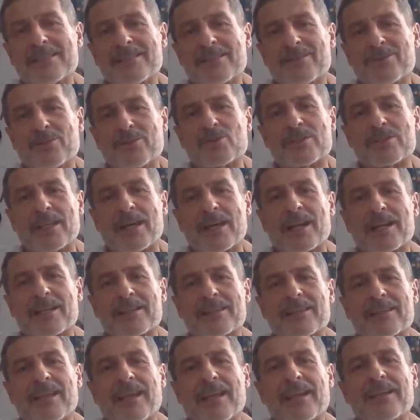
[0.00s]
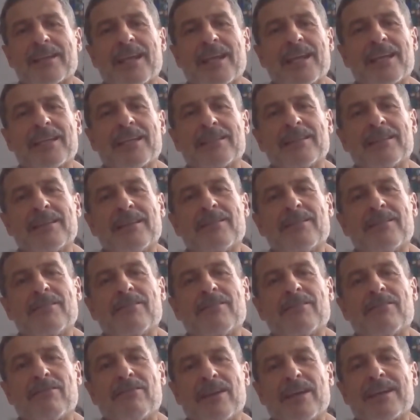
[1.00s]
chance to start
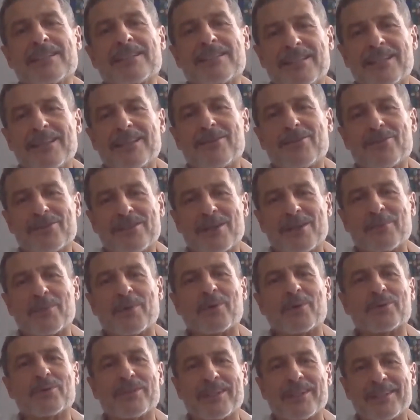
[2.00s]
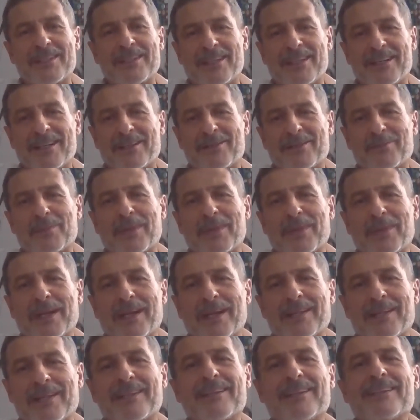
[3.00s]
again very seriously mountaineering,
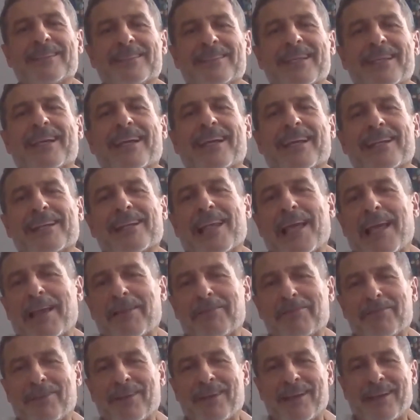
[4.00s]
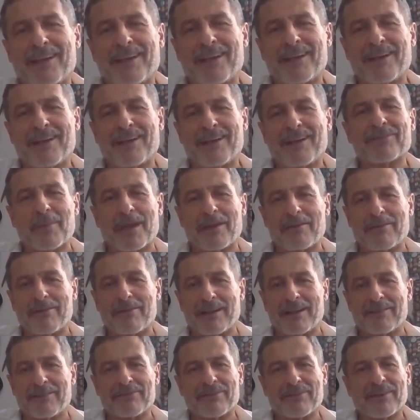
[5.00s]
my second life after
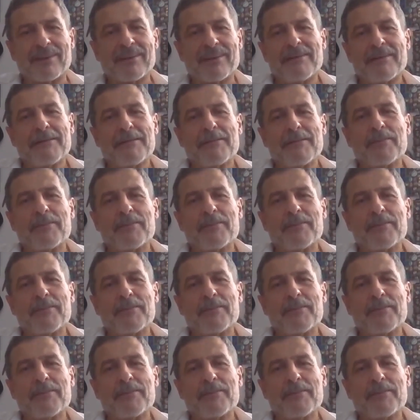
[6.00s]
my wife.